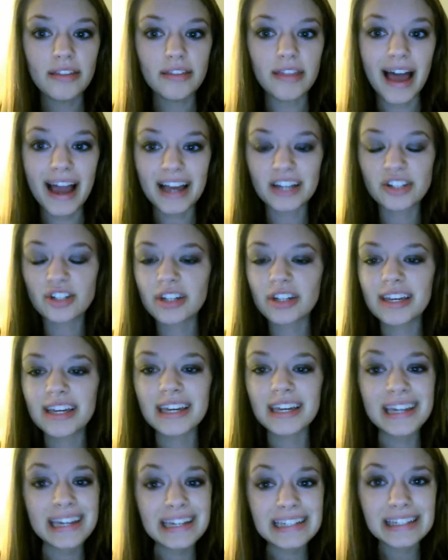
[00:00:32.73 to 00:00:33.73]
there
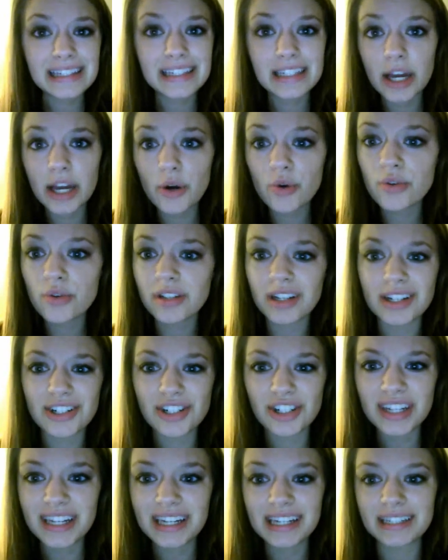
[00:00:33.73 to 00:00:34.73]
actually is no
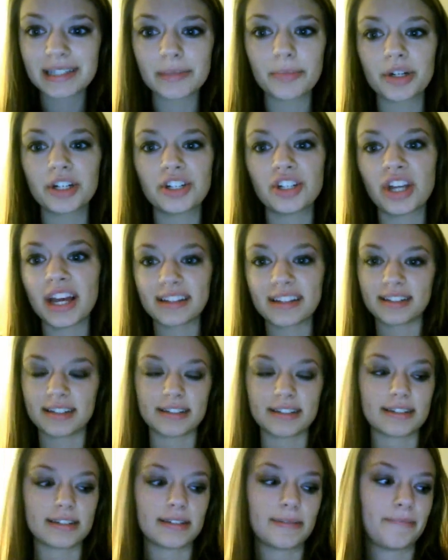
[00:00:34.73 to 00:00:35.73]
such thing as a British
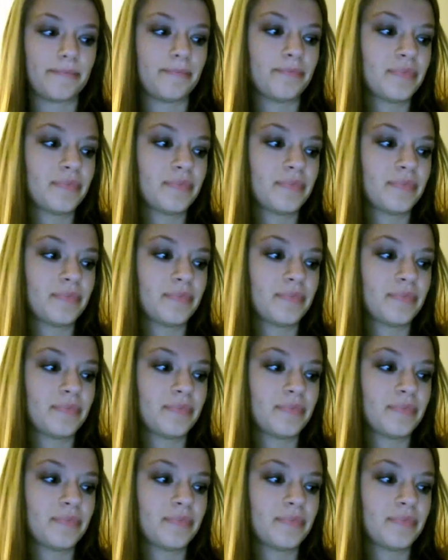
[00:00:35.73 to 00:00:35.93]
accent.